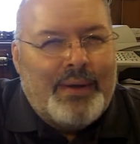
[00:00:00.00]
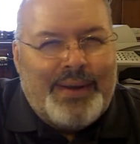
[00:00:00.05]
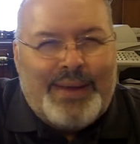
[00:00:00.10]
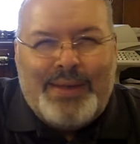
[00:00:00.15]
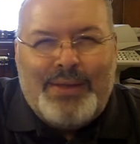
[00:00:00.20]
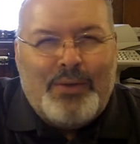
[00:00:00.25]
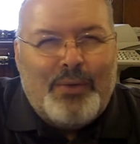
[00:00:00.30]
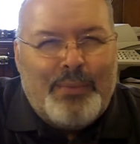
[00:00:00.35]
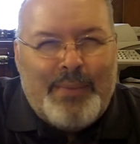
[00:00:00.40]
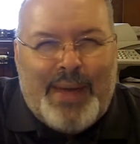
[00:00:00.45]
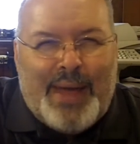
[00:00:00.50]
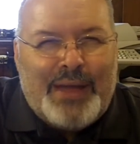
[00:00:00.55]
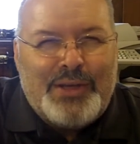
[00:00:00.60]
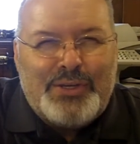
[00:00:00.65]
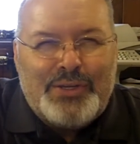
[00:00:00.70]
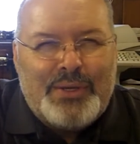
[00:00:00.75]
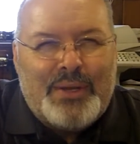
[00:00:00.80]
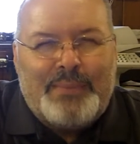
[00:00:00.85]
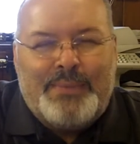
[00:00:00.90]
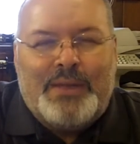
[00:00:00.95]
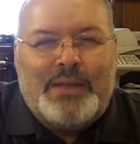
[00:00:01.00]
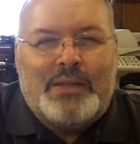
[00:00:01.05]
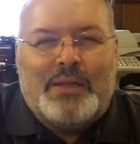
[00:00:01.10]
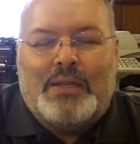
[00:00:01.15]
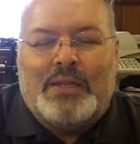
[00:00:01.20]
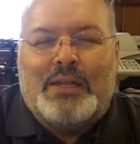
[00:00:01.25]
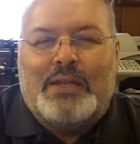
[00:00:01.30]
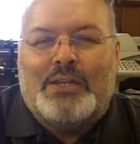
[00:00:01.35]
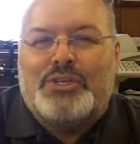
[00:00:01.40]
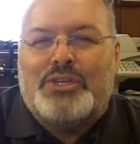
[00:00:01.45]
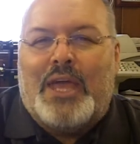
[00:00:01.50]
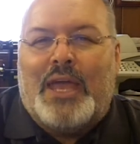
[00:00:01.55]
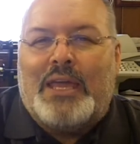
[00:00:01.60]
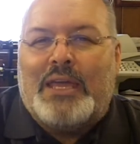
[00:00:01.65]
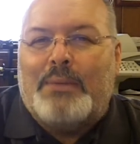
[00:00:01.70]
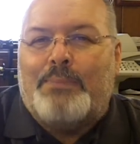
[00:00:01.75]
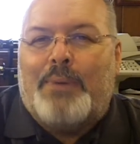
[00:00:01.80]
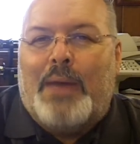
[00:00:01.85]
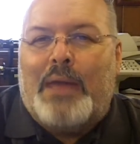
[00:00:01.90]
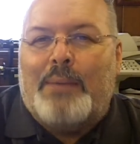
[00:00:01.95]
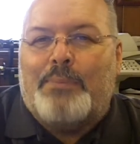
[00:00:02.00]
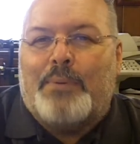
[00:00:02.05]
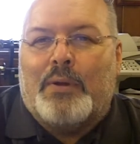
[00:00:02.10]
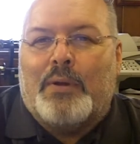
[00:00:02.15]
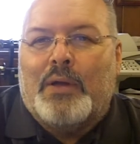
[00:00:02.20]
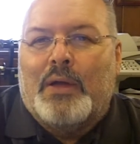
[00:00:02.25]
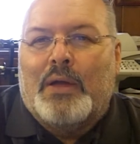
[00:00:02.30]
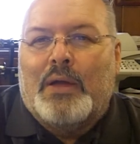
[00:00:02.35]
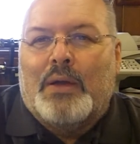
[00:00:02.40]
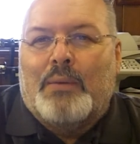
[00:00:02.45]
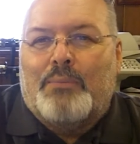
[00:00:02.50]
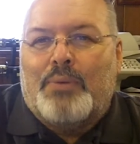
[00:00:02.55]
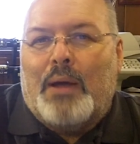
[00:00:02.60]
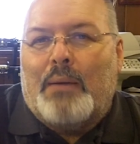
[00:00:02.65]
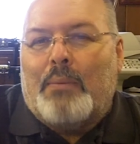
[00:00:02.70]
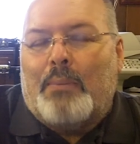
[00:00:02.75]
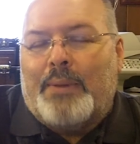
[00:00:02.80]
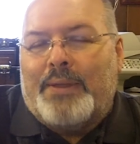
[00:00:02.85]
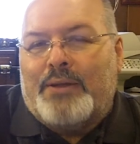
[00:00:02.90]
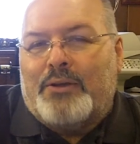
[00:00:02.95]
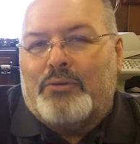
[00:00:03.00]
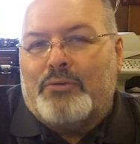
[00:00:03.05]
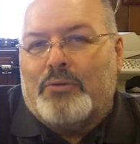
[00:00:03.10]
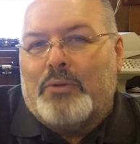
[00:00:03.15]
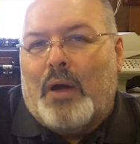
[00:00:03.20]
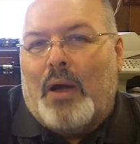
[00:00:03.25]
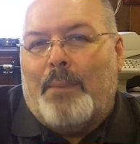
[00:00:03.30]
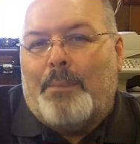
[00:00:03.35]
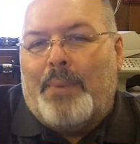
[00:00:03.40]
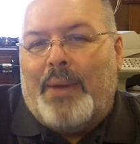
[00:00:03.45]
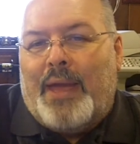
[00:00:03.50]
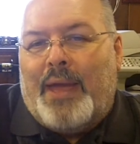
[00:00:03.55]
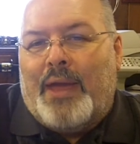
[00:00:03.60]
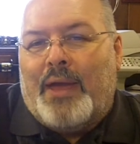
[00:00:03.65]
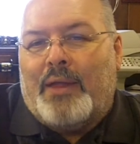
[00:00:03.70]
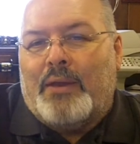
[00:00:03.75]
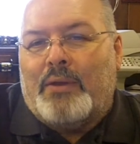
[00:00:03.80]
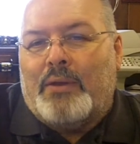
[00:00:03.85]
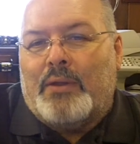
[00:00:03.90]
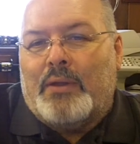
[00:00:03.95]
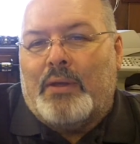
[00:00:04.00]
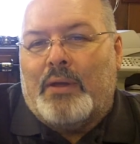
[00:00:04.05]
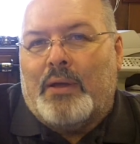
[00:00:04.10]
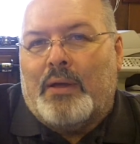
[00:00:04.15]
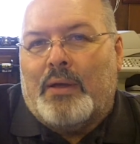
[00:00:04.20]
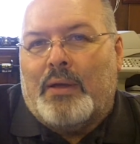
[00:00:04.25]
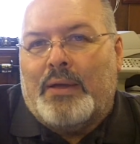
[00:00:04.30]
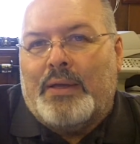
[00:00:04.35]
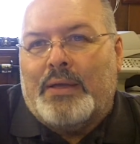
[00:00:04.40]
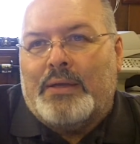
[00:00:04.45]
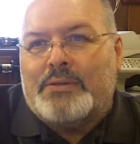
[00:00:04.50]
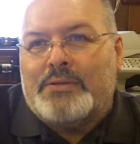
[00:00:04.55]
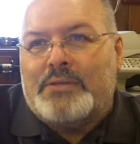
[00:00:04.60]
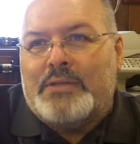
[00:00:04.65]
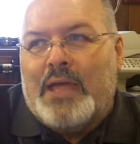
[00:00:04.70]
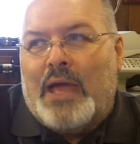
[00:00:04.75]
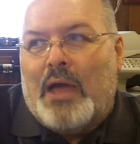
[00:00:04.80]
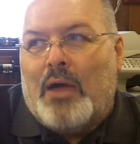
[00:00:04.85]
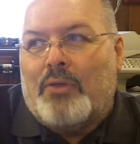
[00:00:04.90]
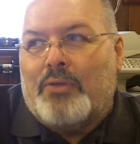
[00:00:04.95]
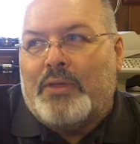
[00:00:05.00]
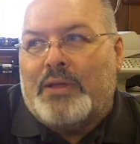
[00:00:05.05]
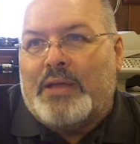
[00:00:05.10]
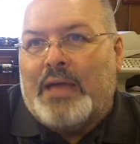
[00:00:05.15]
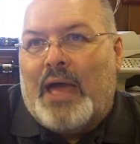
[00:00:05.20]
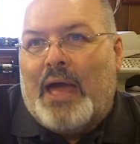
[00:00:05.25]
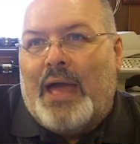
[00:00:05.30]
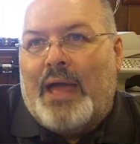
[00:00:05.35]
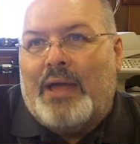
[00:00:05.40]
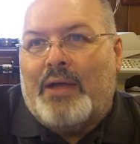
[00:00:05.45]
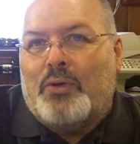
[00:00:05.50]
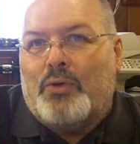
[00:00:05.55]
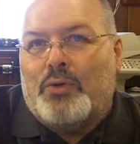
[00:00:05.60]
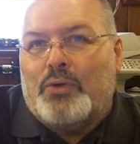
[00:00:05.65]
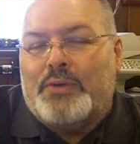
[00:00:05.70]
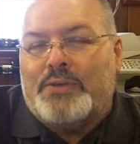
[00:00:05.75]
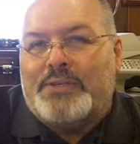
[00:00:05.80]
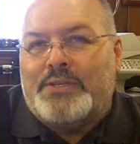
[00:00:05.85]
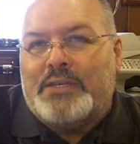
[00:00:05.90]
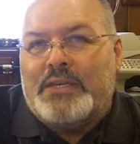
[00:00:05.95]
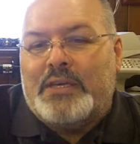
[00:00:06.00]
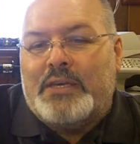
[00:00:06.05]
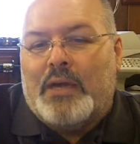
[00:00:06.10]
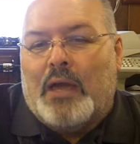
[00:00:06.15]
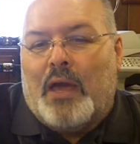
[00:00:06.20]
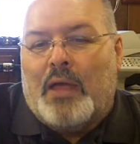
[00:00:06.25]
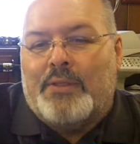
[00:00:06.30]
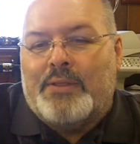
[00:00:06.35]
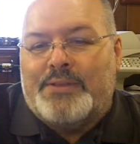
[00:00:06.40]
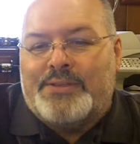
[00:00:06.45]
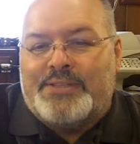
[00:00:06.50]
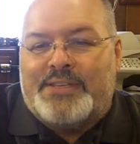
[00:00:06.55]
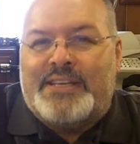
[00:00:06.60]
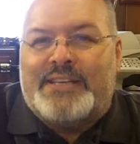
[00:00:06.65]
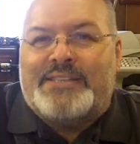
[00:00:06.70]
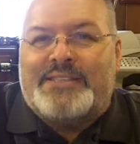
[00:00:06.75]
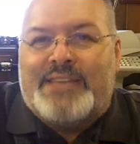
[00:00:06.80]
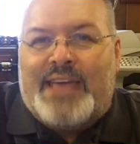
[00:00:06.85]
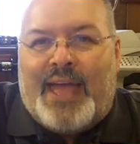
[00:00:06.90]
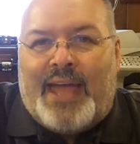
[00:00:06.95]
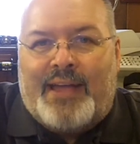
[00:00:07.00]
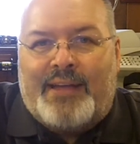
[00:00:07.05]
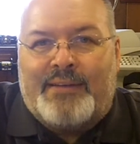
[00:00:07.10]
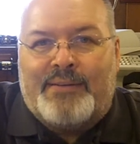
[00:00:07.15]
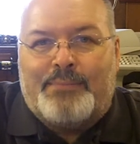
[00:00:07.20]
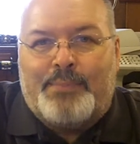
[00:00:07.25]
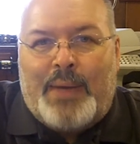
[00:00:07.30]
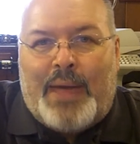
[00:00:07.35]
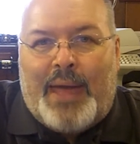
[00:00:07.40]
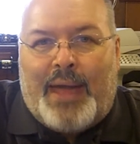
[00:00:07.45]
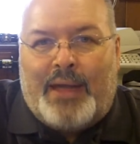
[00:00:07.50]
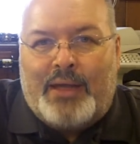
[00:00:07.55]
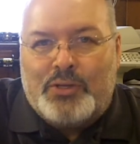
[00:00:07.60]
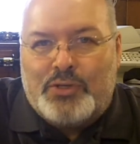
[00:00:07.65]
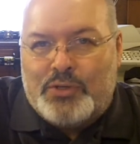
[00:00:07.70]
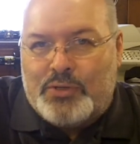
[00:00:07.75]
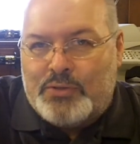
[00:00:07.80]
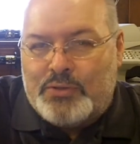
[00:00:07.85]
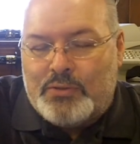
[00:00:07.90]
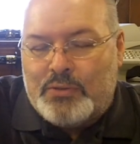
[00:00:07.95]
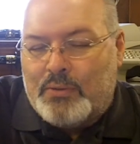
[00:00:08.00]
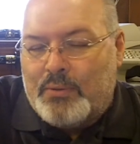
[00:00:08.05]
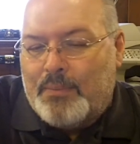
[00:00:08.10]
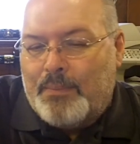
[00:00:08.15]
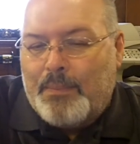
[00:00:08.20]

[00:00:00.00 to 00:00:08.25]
Can you imagine? I mean, Little Jackie Paper probably grew up and is now the guy who you see on the zigzag packages.